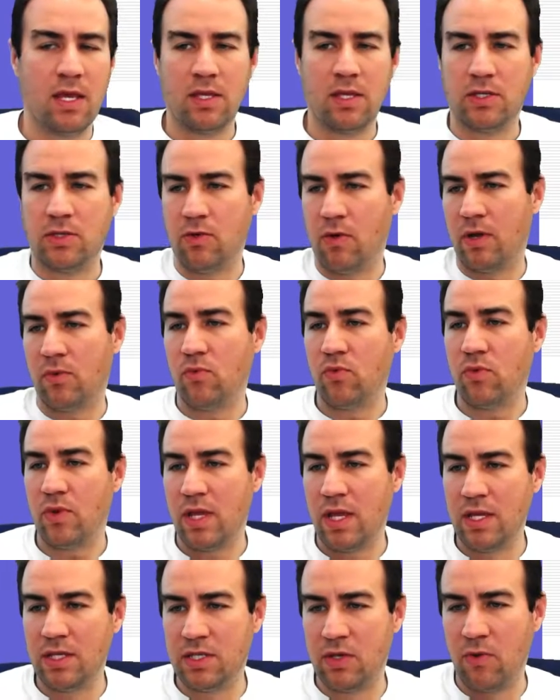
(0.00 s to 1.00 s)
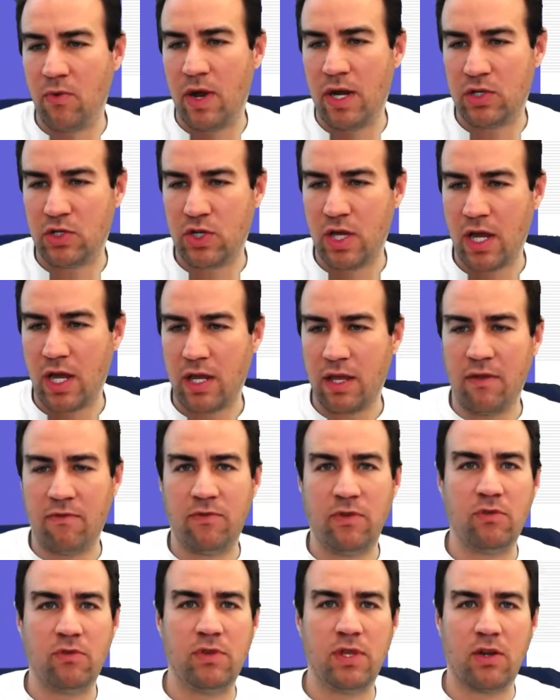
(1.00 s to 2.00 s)
So an easy way to check
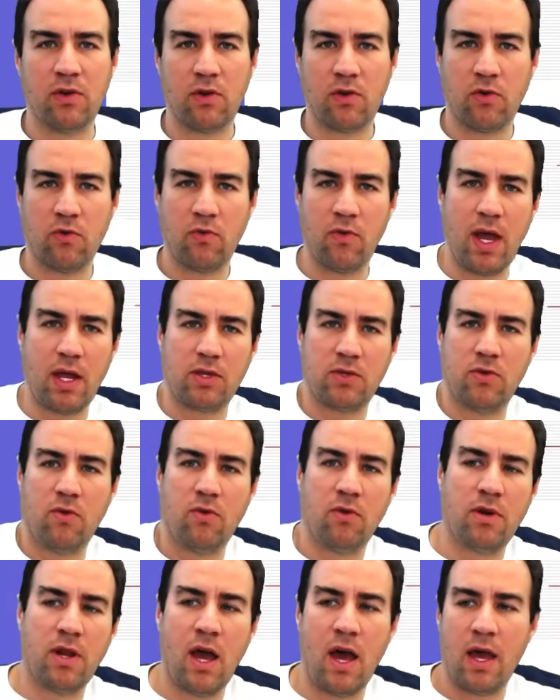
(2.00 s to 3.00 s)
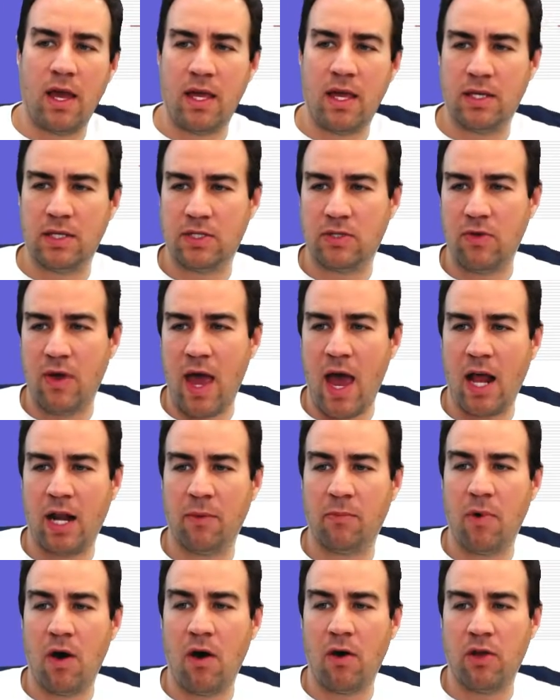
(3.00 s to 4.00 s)
if you did it correct or not is to add
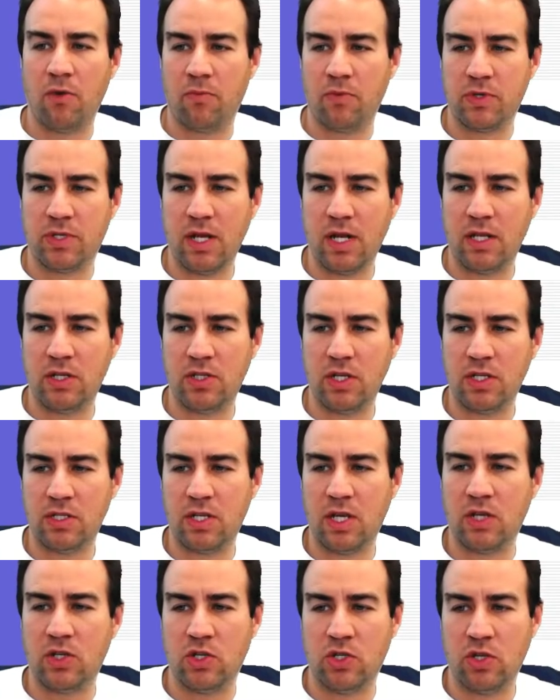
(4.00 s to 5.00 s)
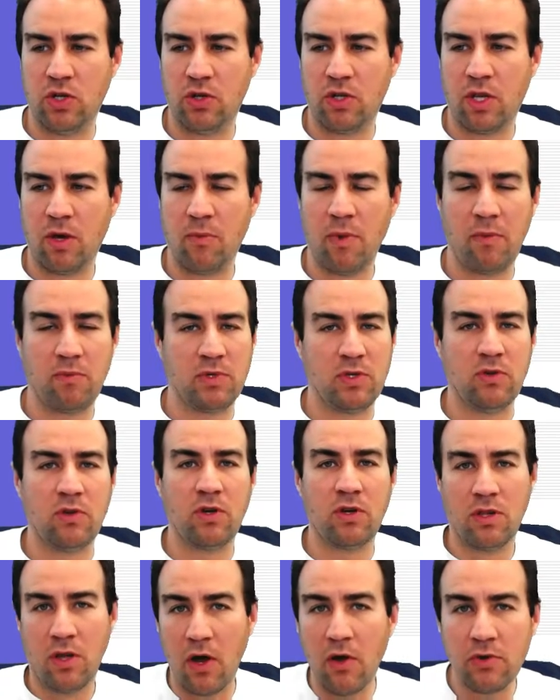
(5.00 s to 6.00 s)
up all your percentages. It should come up to
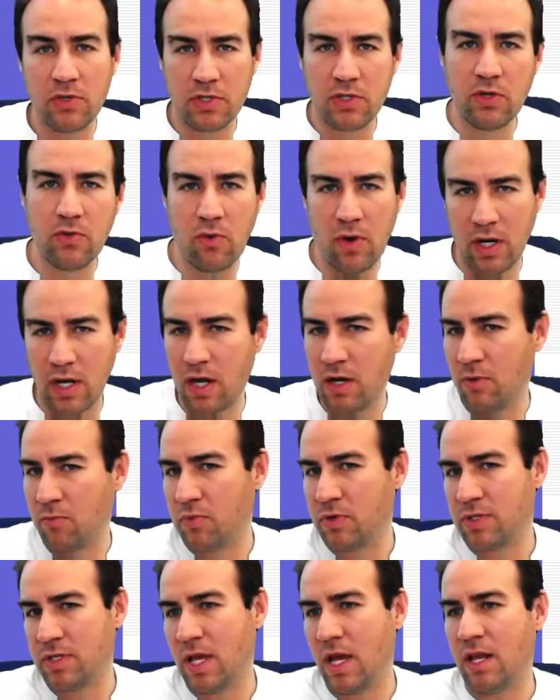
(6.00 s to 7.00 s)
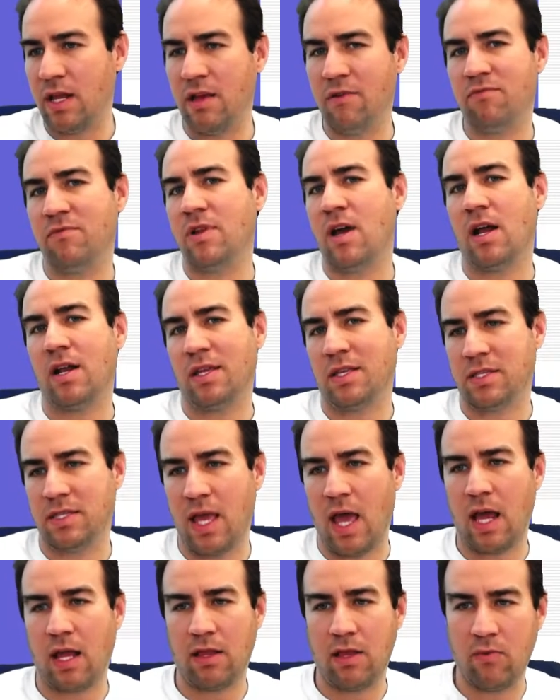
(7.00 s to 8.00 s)
close to 100%, if not
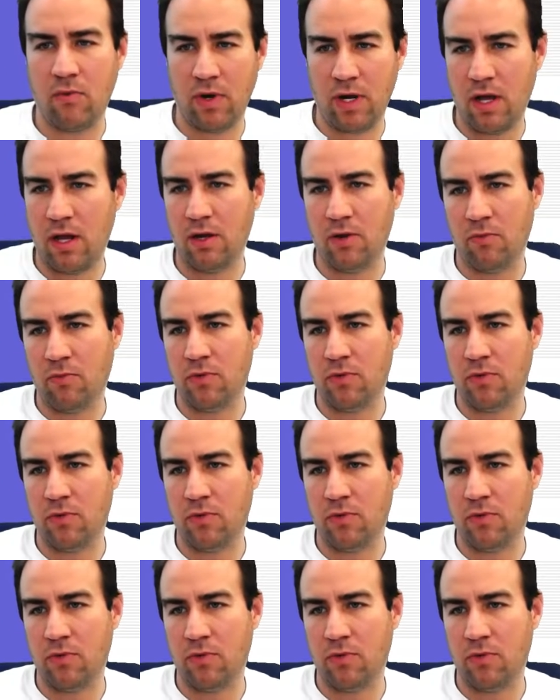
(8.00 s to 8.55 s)
exactly 100%.